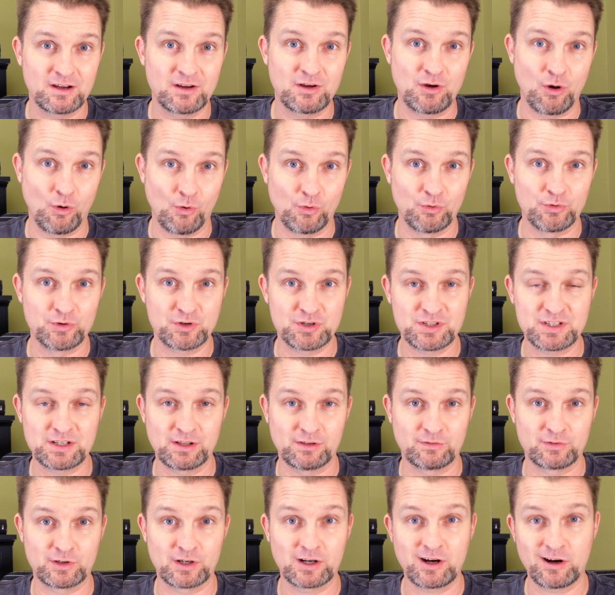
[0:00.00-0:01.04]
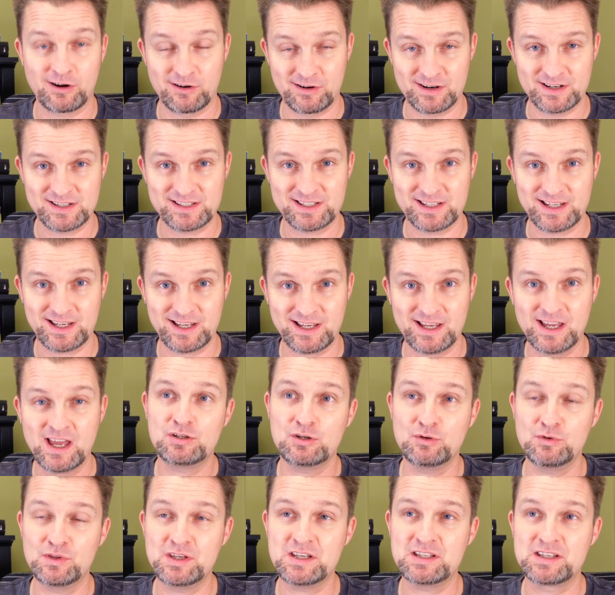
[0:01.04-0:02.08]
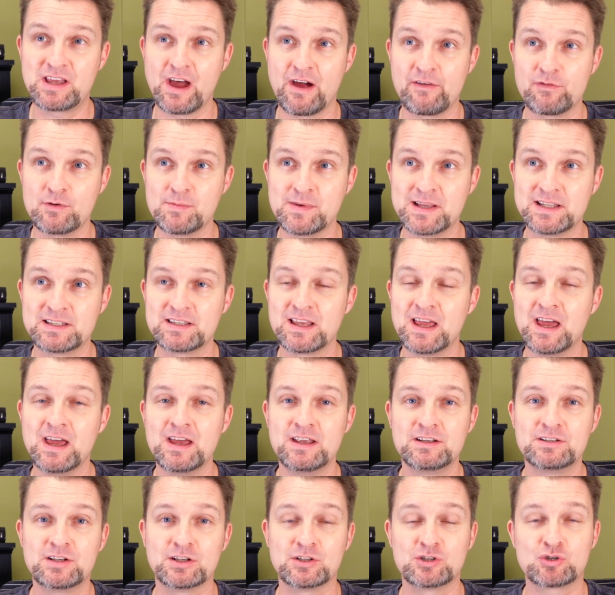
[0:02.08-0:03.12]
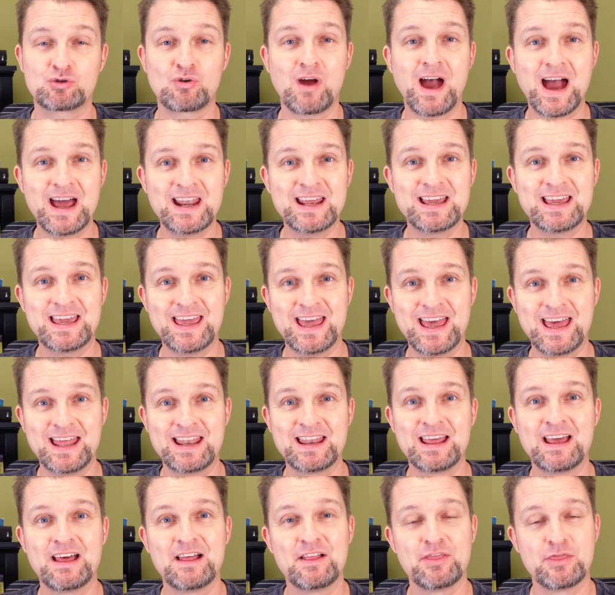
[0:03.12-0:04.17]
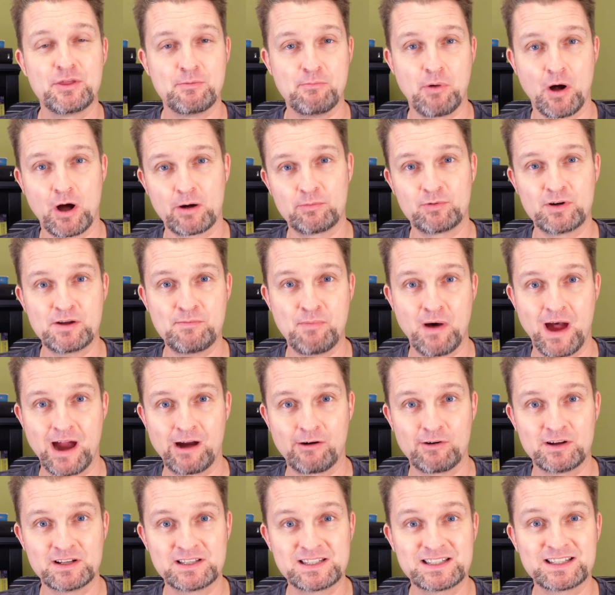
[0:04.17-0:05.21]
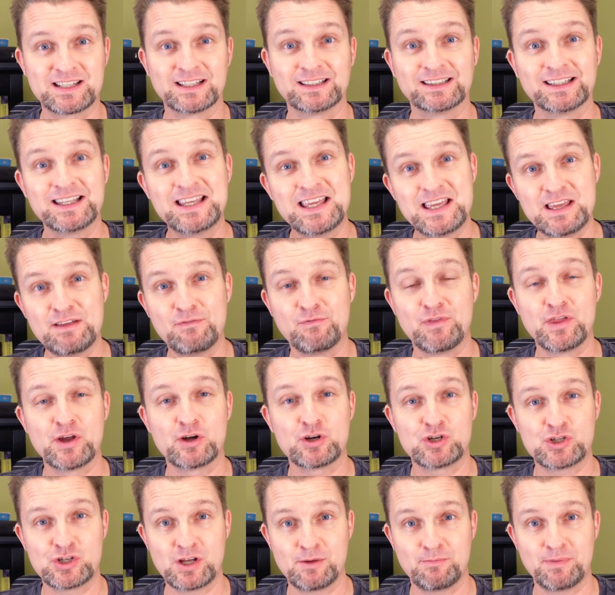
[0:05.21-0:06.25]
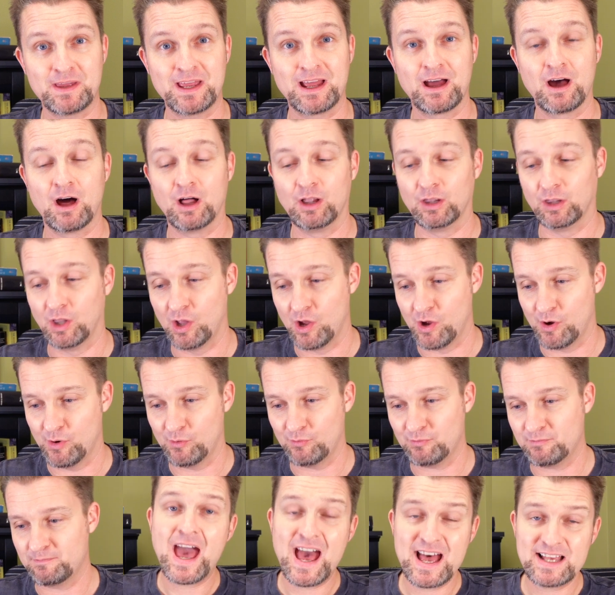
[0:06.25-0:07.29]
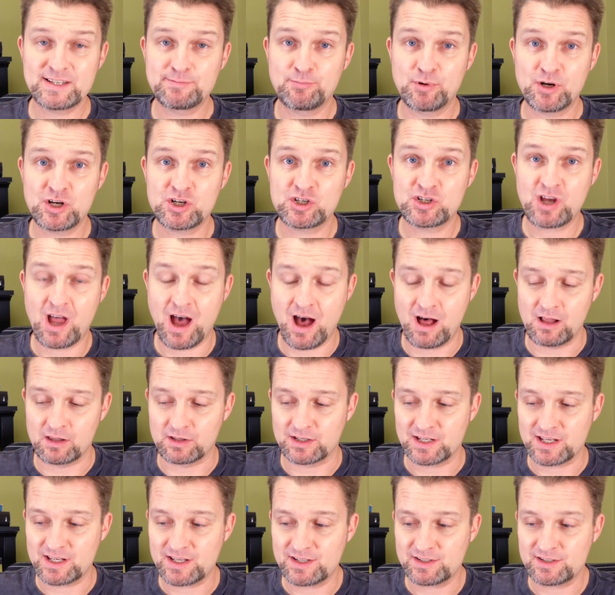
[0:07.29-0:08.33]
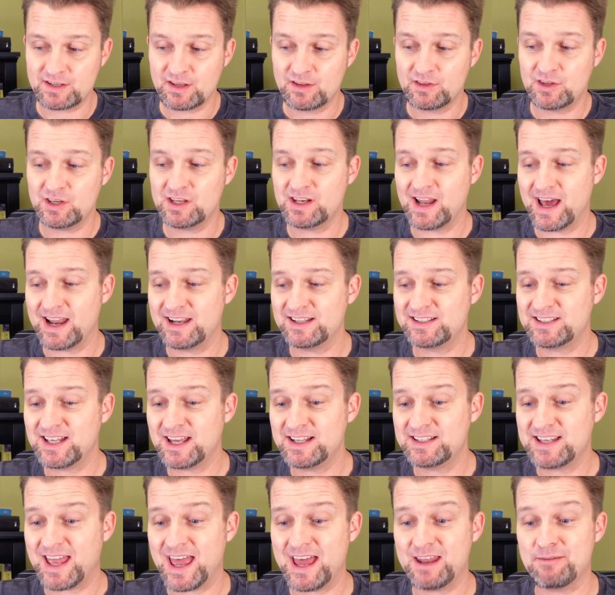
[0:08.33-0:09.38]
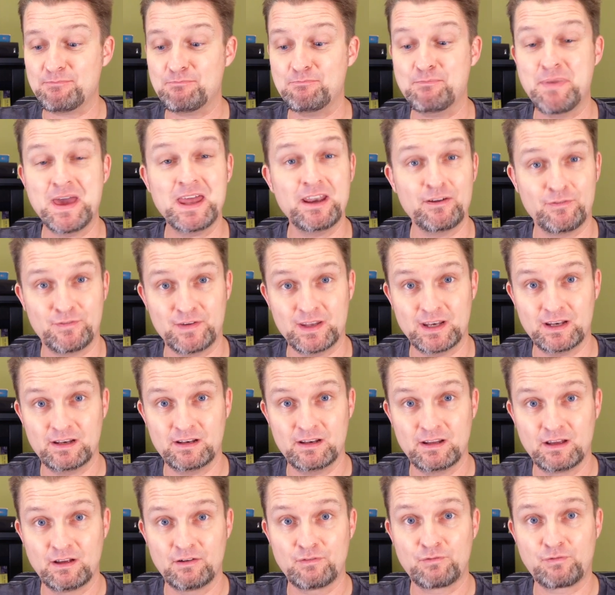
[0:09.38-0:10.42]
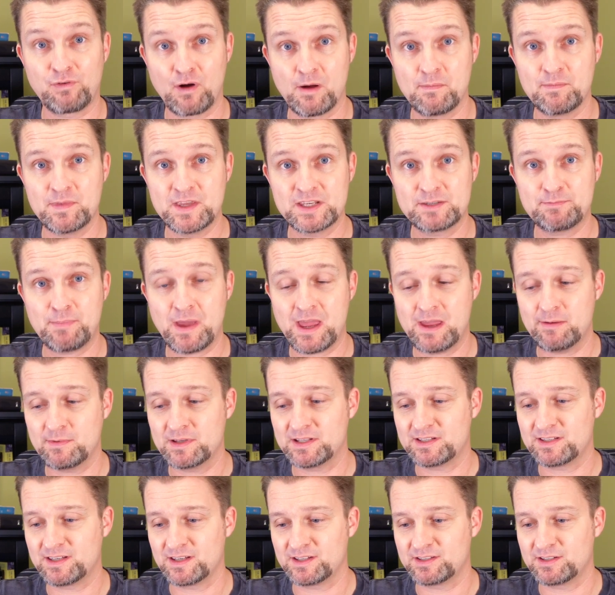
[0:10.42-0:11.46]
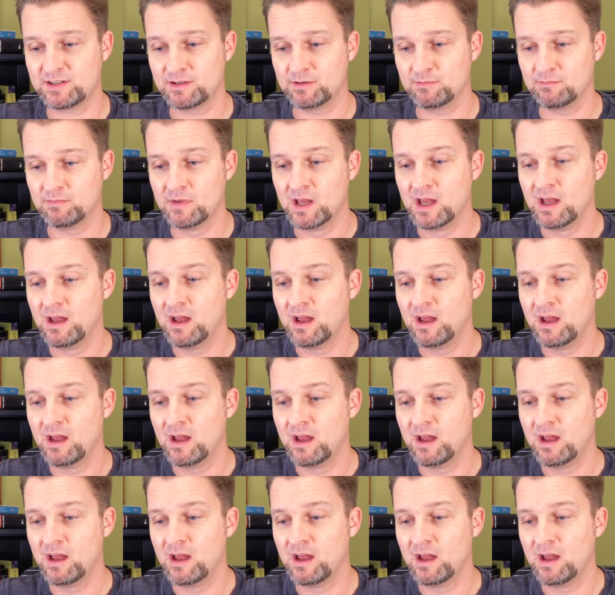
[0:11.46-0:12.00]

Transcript: gold or silver currency to these governments to try to get the Barbary pirates to leave their shipping alone. As British colonies, the United States had benefited from this payment system